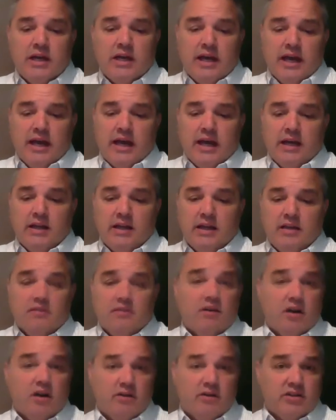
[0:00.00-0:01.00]
and then
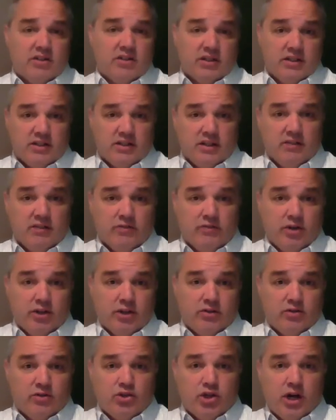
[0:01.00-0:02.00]
obviously delivering
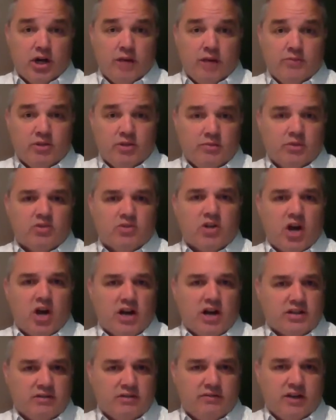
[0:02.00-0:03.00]
those jobs in the most
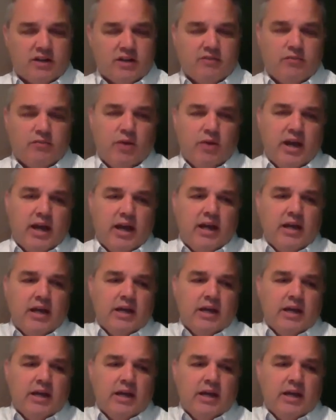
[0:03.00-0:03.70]
cost-effective way,